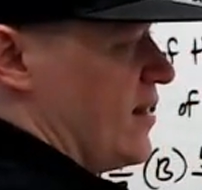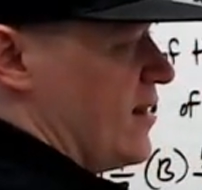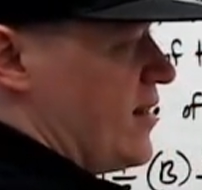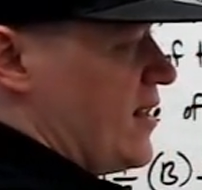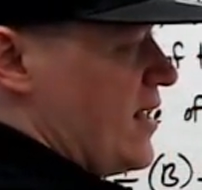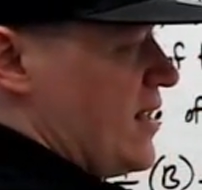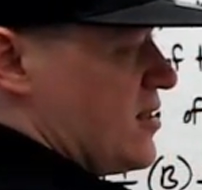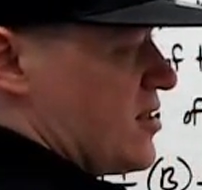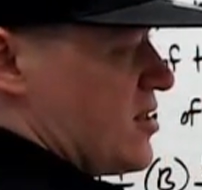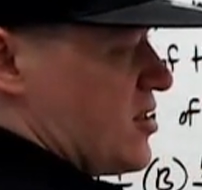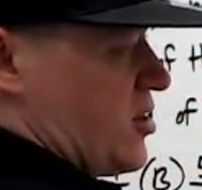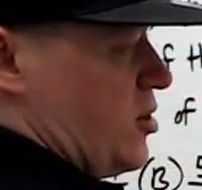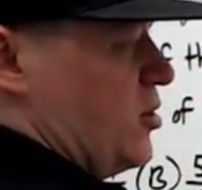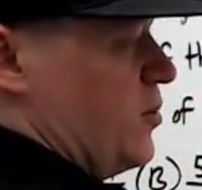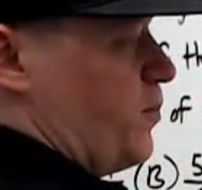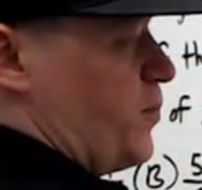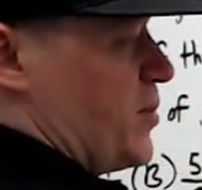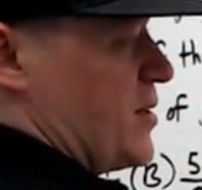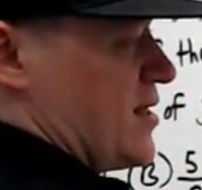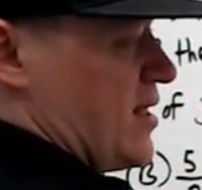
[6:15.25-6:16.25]
These
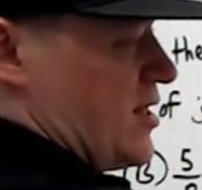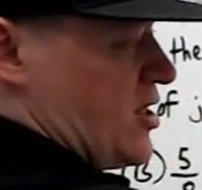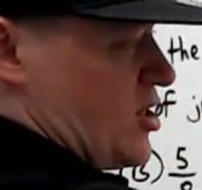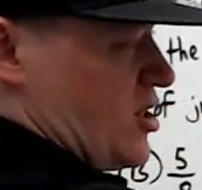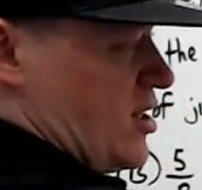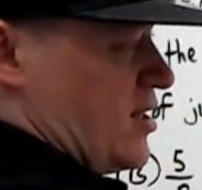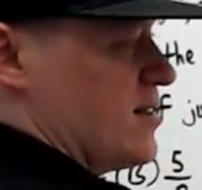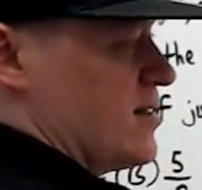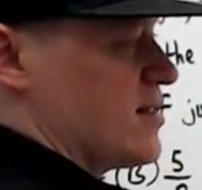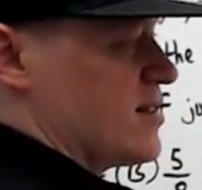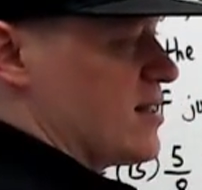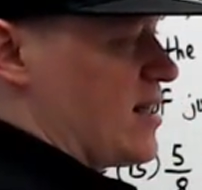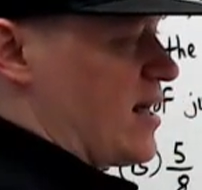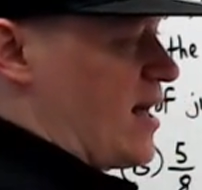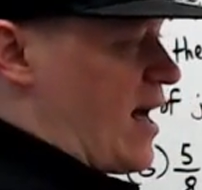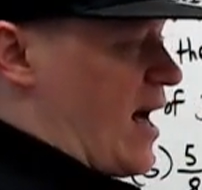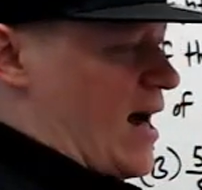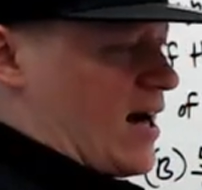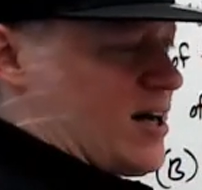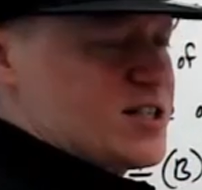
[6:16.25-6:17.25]
two positions
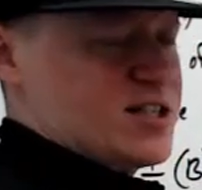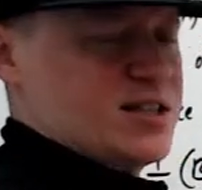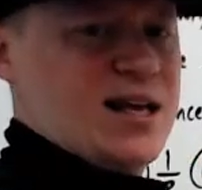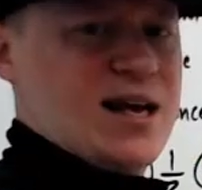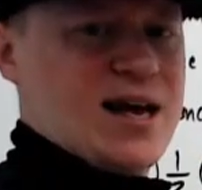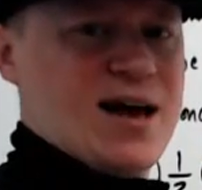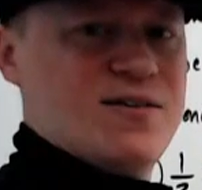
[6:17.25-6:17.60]
actually